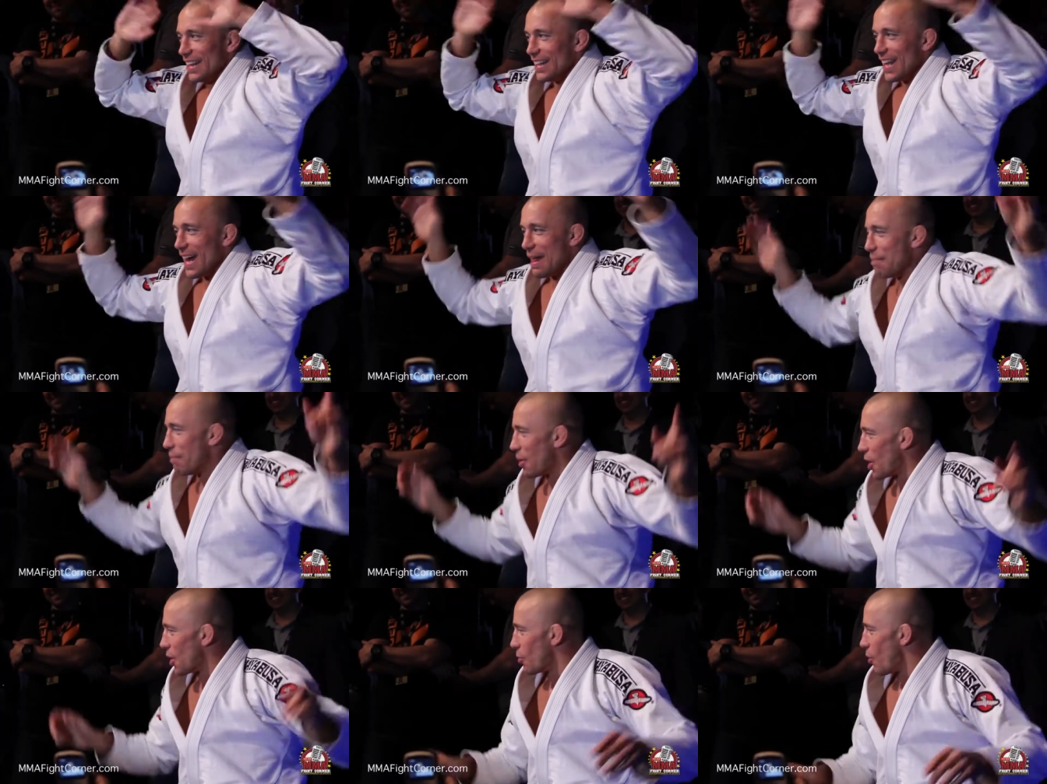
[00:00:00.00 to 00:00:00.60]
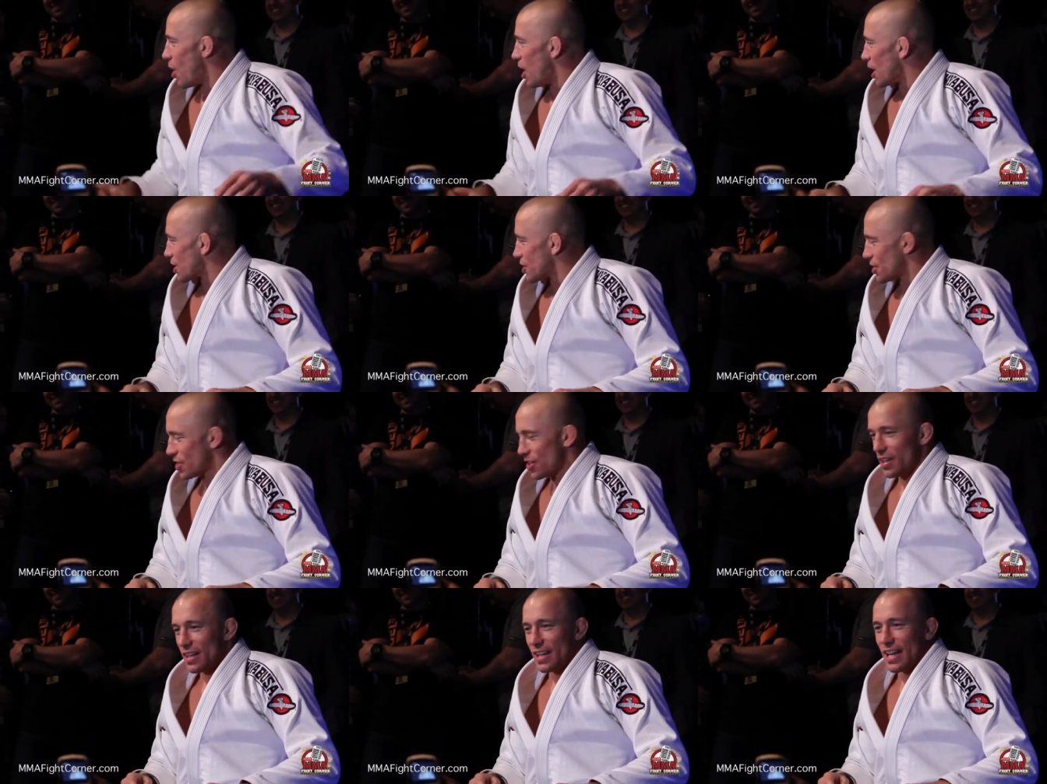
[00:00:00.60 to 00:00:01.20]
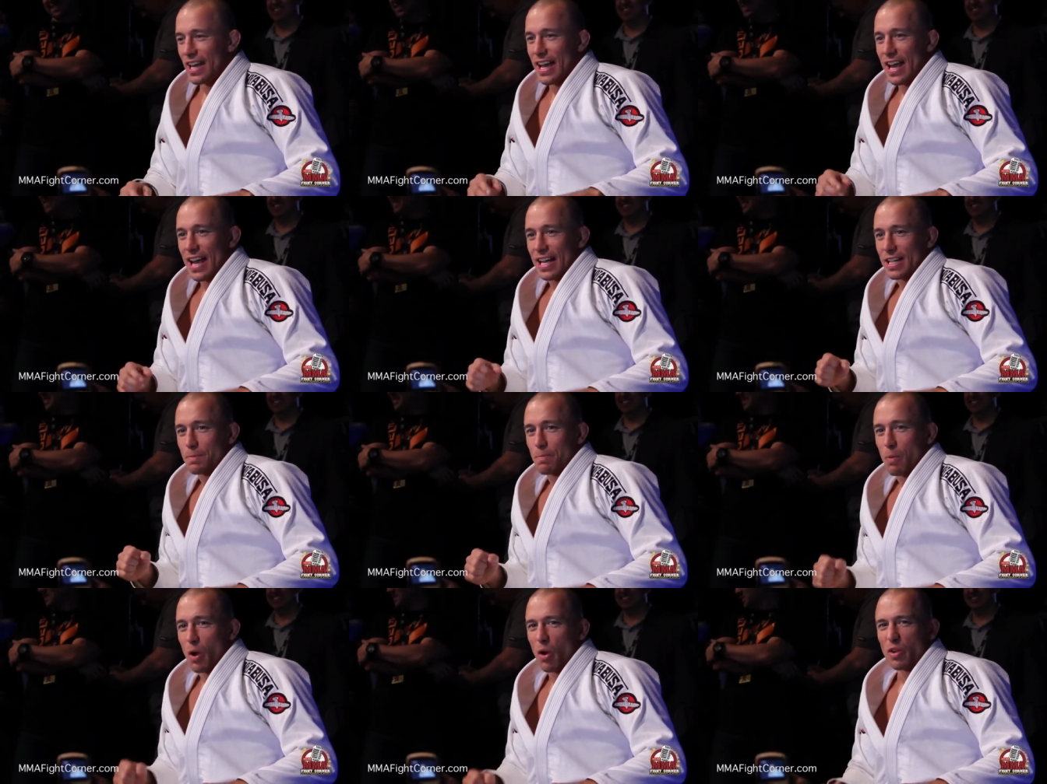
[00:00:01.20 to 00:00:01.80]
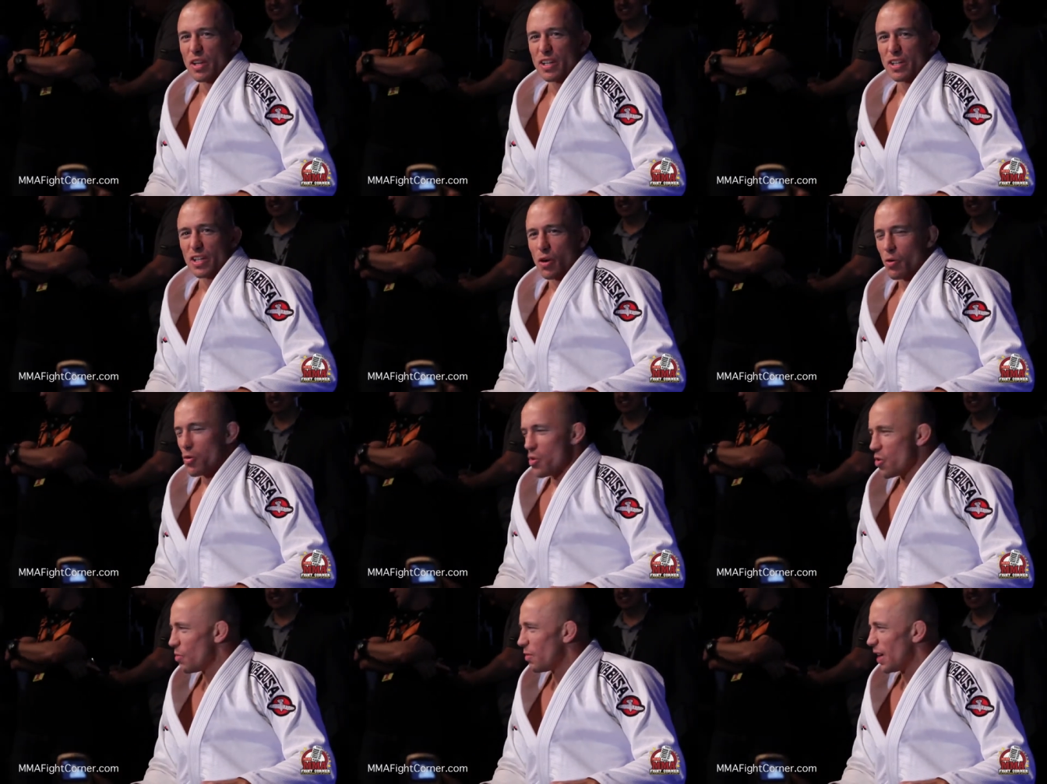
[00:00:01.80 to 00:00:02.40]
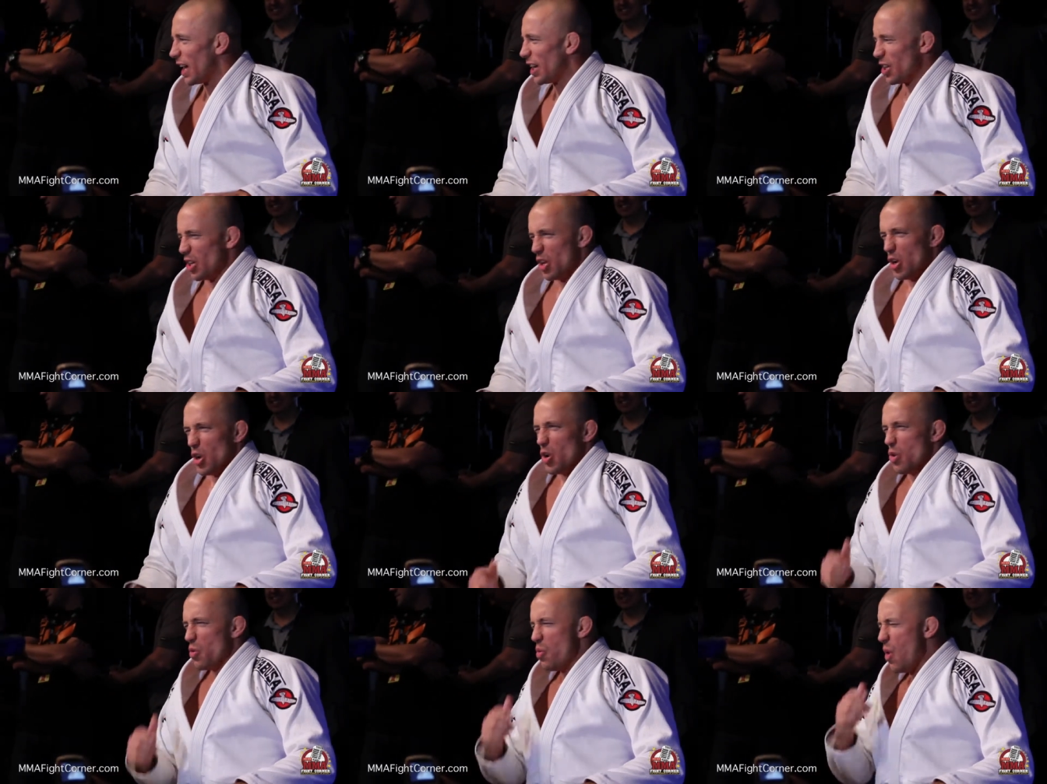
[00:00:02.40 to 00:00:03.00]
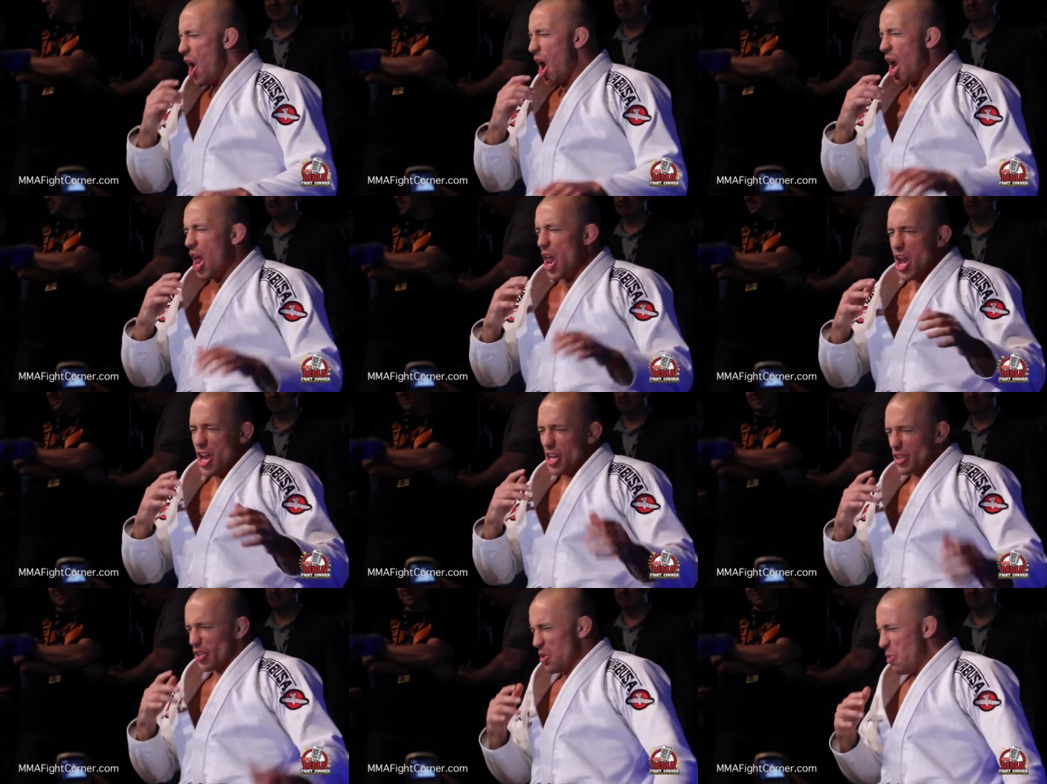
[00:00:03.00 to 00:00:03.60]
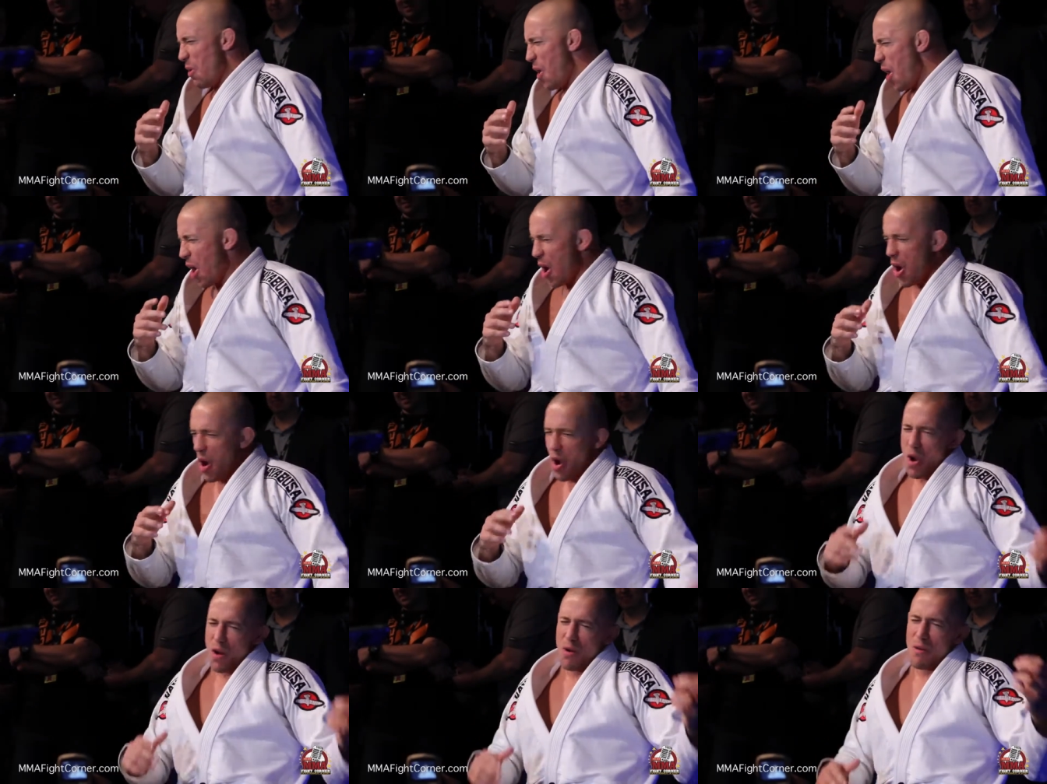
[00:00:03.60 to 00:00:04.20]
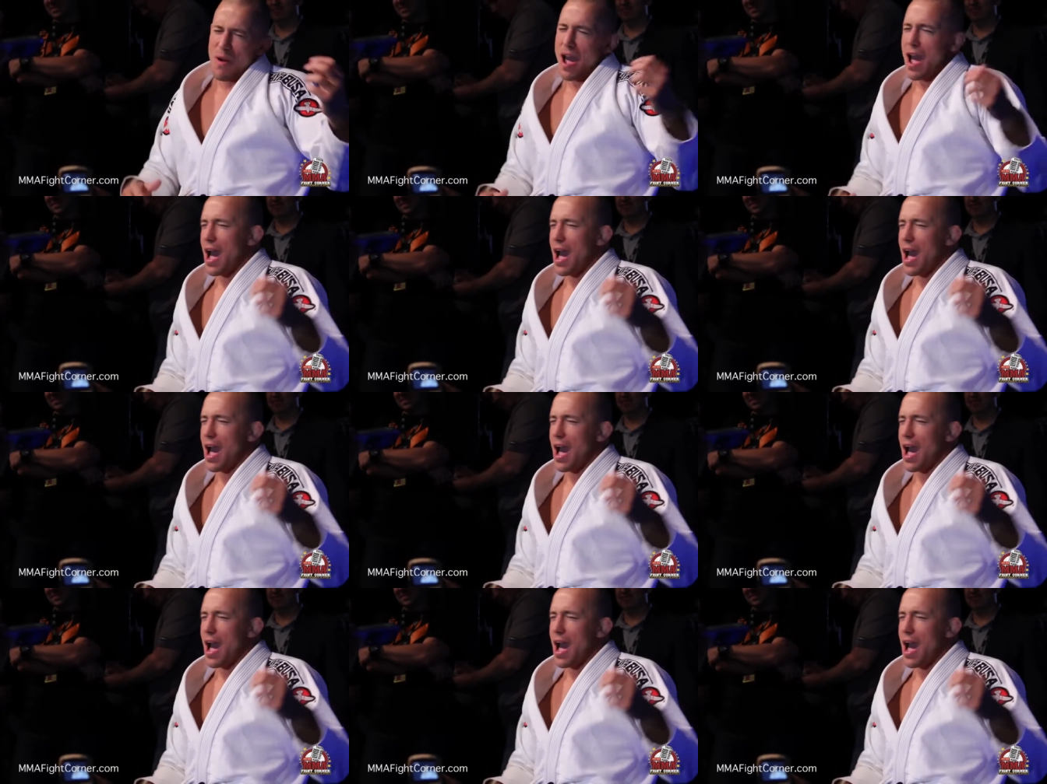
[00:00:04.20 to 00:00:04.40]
and then Burt Watson exploded in the room like, ready to roll,